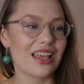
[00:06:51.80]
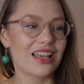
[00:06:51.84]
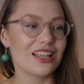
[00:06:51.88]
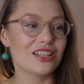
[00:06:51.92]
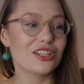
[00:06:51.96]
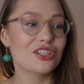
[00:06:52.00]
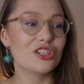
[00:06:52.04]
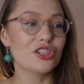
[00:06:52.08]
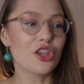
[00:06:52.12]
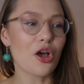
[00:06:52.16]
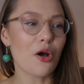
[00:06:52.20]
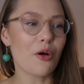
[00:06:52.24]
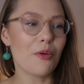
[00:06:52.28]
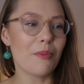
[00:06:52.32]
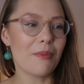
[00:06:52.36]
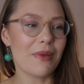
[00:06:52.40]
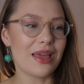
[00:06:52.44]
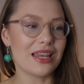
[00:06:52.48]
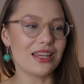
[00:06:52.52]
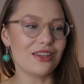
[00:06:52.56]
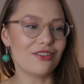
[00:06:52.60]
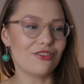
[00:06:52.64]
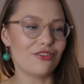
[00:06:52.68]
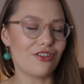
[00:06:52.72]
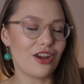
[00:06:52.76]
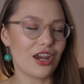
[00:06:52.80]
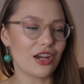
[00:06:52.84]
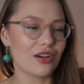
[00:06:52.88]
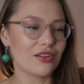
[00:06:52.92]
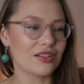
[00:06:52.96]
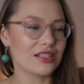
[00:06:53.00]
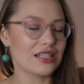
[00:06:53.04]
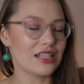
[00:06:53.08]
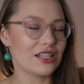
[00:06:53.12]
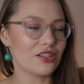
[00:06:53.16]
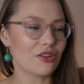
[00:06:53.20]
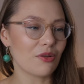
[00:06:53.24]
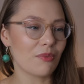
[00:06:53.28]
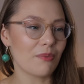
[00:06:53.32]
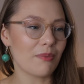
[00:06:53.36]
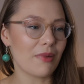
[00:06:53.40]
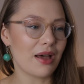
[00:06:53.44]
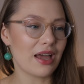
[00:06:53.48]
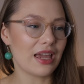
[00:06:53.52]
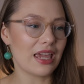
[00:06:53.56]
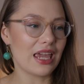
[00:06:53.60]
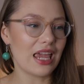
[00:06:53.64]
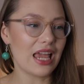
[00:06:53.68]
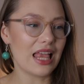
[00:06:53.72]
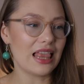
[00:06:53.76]
so many fragrances on
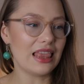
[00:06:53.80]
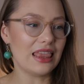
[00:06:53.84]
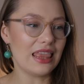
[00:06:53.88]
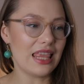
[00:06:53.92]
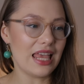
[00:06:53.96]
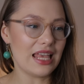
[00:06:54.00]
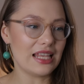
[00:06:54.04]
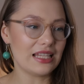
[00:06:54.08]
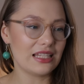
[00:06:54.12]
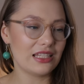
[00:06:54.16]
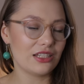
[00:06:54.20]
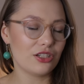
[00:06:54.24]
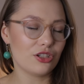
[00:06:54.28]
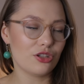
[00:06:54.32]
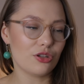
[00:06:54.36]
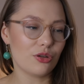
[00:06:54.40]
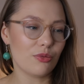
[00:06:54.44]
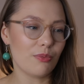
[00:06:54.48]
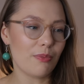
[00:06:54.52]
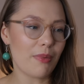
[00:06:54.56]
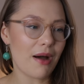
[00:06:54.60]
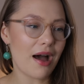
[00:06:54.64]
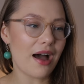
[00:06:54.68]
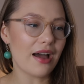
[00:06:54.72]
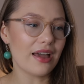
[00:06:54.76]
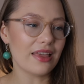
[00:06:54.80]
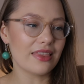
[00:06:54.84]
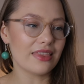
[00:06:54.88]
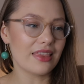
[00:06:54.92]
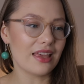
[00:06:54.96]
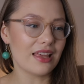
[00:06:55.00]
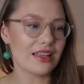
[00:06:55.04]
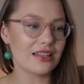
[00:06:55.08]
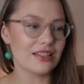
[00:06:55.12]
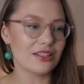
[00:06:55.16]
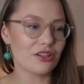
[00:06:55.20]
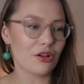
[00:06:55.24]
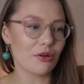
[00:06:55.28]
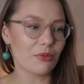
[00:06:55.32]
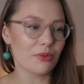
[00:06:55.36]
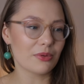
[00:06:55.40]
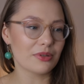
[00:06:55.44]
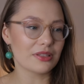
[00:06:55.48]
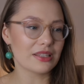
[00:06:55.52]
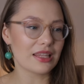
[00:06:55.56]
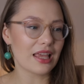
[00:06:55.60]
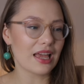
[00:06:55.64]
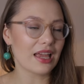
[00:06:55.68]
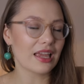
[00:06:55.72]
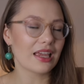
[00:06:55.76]
my list to buy that it's
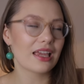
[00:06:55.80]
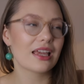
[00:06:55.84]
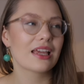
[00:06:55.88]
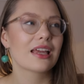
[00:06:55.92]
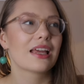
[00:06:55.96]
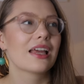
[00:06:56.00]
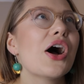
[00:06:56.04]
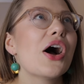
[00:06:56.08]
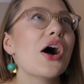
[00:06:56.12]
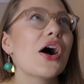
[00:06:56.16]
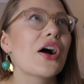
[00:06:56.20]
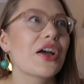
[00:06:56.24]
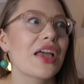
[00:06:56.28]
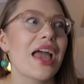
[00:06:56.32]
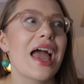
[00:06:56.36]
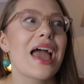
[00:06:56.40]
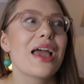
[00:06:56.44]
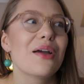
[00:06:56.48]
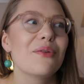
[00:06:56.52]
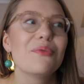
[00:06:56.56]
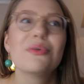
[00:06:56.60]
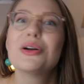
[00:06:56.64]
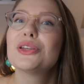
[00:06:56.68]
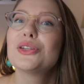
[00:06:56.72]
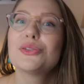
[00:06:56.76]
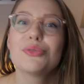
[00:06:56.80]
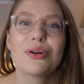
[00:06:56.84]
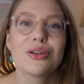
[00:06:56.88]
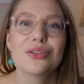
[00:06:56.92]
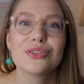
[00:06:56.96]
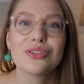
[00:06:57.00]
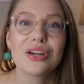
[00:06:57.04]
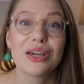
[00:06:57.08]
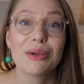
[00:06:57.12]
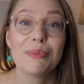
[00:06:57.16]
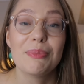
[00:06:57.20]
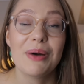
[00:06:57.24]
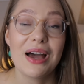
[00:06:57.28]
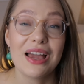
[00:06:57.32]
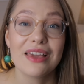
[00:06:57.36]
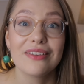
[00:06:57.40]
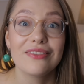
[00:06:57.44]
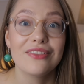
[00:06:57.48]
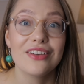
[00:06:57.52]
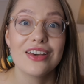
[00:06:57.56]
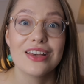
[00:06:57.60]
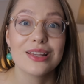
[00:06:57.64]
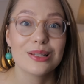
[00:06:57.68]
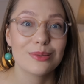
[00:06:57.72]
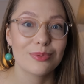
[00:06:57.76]
almost like, okay, which one do I buy
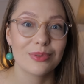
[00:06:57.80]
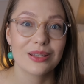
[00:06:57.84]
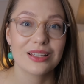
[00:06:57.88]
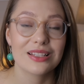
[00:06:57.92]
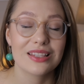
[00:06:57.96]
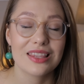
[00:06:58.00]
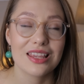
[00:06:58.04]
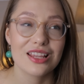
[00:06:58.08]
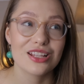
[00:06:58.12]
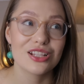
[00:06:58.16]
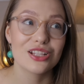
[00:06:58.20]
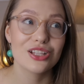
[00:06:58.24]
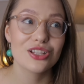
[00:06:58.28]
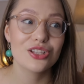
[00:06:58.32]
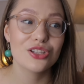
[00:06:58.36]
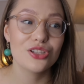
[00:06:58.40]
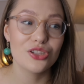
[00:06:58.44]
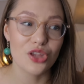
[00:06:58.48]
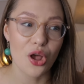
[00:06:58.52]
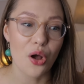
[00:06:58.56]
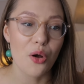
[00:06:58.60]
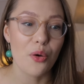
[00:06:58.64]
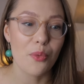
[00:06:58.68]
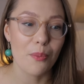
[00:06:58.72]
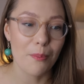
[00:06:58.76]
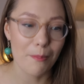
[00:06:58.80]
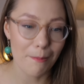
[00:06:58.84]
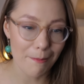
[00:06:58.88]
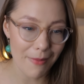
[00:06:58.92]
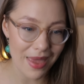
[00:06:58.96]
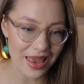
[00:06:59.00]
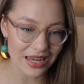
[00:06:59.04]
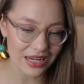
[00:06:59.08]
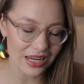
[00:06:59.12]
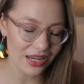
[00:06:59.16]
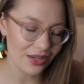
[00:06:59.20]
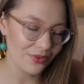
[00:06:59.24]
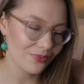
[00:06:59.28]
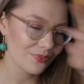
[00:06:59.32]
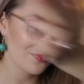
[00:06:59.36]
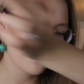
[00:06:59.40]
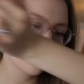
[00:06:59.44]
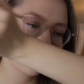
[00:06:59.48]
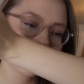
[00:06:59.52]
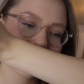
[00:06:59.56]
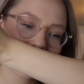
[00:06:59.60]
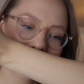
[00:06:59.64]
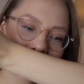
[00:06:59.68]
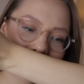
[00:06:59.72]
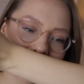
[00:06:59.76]
first? Because there's so many.
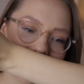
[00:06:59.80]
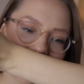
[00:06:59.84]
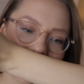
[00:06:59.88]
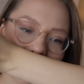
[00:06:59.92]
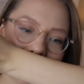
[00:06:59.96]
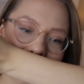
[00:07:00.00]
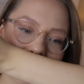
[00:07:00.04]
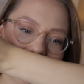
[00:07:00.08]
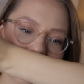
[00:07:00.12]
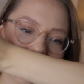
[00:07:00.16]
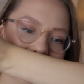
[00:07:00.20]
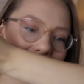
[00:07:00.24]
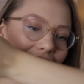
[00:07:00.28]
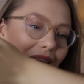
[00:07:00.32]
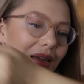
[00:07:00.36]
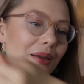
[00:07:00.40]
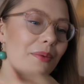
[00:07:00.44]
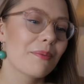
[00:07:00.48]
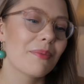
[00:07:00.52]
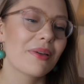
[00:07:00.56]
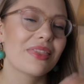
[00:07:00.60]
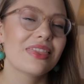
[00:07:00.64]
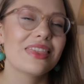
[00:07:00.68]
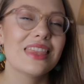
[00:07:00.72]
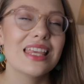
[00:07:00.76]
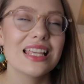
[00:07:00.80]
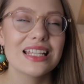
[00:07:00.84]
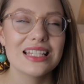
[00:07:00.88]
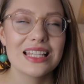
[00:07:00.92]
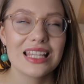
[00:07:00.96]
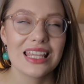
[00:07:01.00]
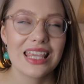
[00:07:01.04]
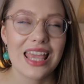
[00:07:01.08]
But this